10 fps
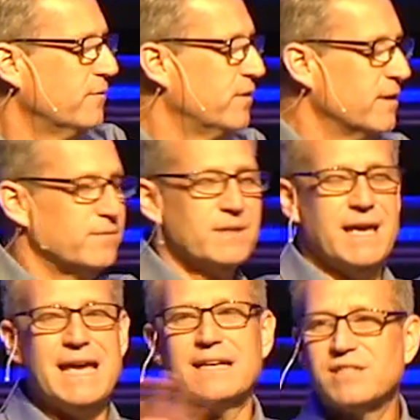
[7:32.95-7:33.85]
the
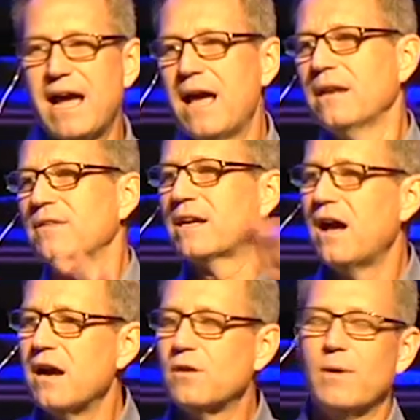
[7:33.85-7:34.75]
exile and the
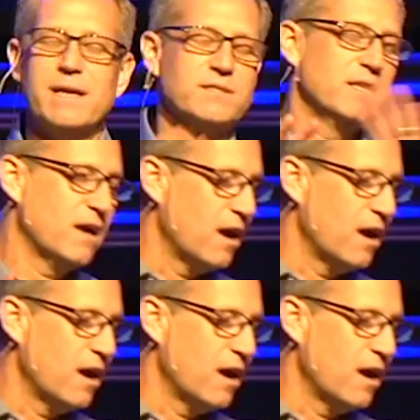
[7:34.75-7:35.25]
conquest and the